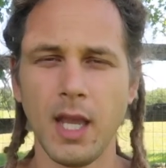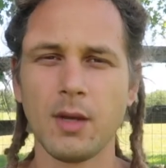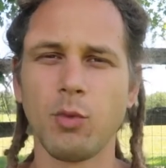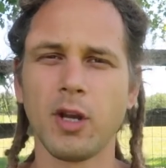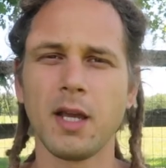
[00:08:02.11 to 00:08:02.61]

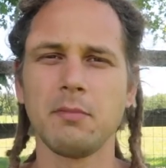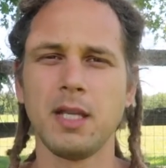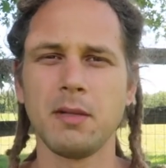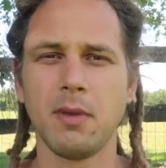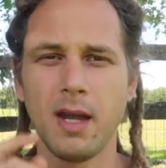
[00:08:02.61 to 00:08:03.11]
And what I
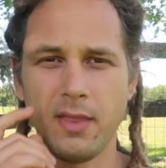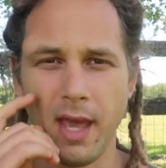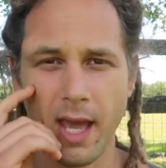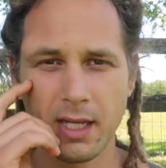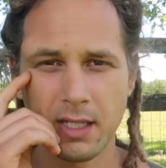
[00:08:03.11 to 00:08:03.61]
mean by
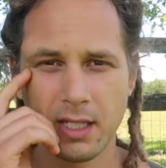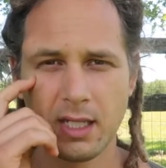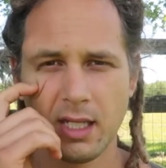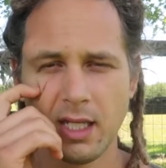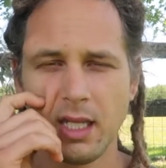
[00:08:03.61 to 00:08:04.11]
that
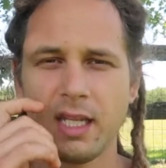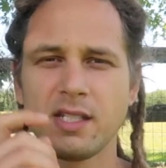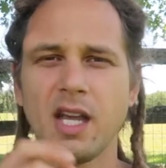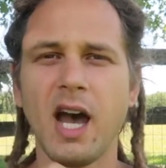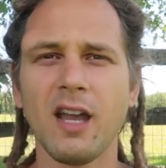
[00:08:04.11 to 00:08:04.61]

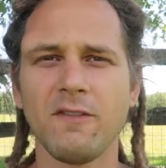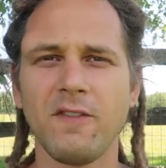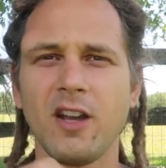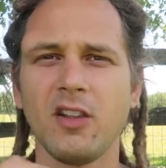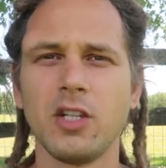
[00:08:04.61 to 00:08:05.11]
is I
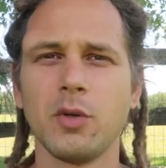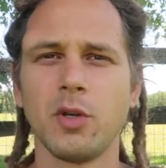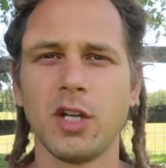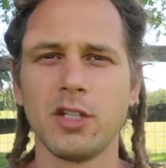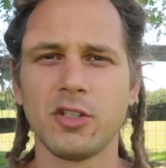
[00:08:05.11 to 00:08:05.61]
fell
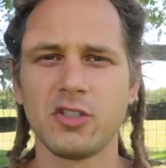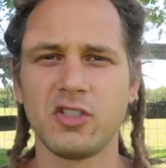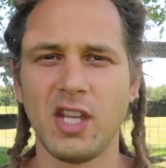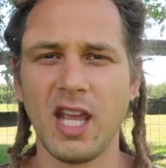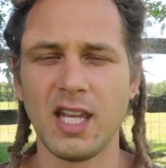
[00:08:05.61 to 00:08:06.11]
into an
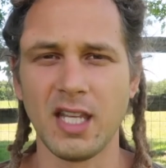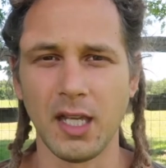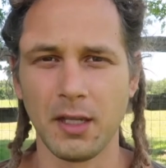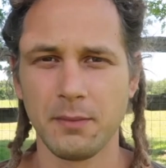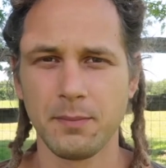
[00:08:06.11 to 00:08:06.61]

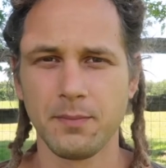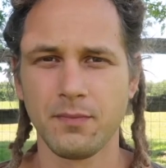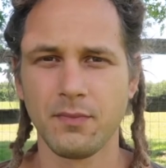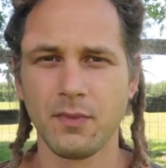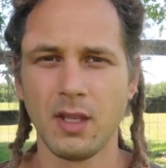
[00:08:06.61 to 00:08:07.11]
understanding
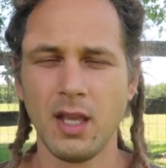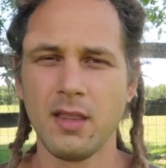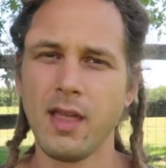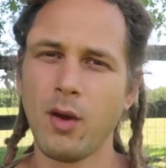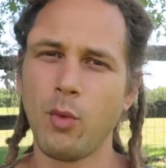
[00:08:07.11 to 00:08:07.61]

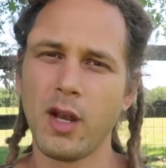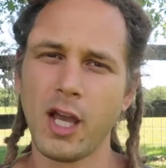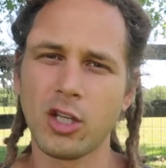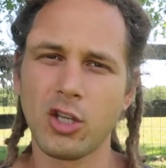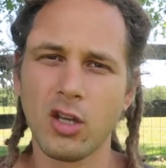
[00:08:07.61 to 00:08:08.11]
that when
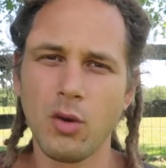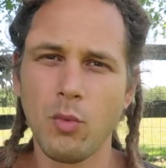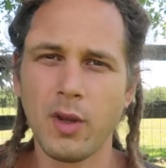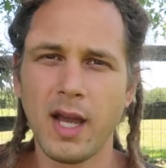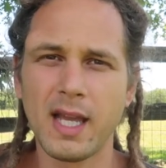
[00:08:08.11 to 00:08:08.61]
I
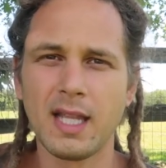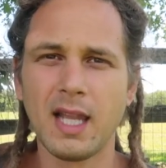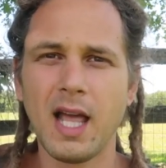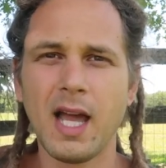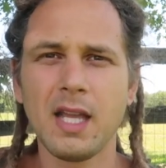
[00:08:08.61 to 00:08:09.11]
when I
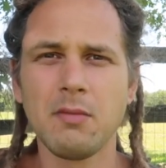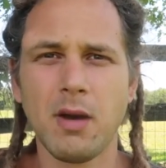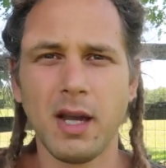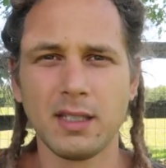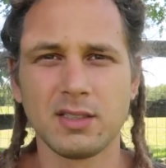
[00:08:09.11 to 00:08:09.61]
align
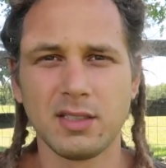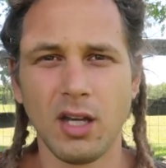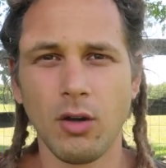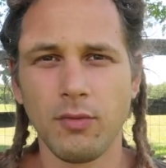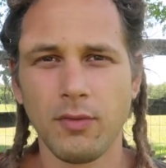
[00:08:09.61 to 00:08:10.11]

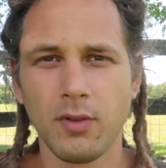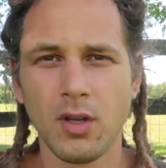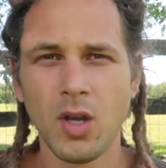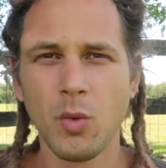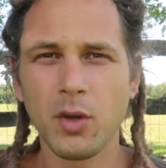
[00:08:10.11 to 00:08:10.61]
myself
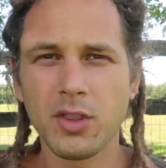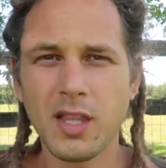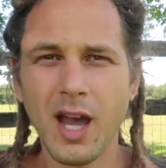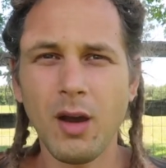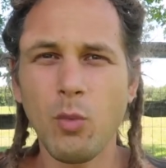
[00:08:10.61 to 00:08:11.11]
with
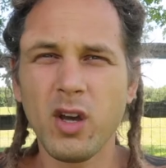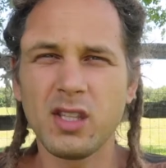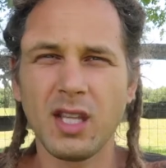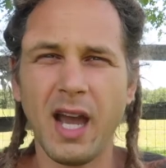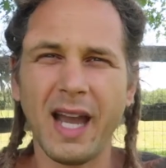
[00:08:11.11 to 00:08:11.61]
not what
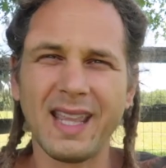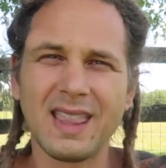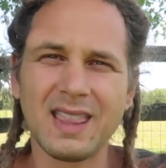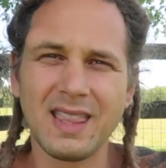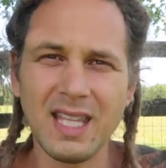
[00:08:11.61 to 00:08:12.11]
I
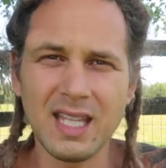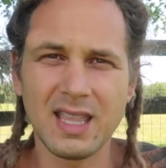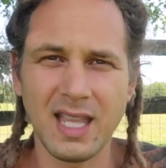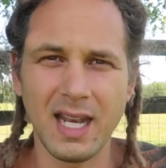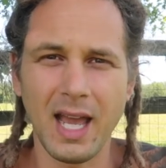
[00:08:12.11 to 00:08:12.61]

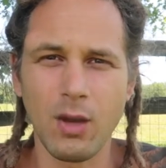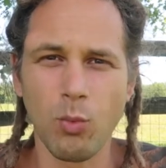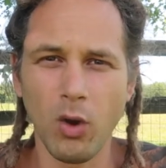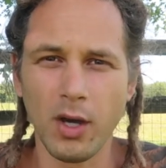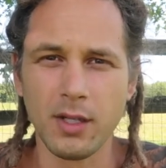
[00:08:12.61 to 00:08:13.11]
think that I
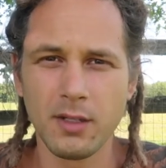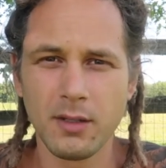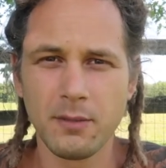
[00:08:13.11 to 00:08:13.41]
want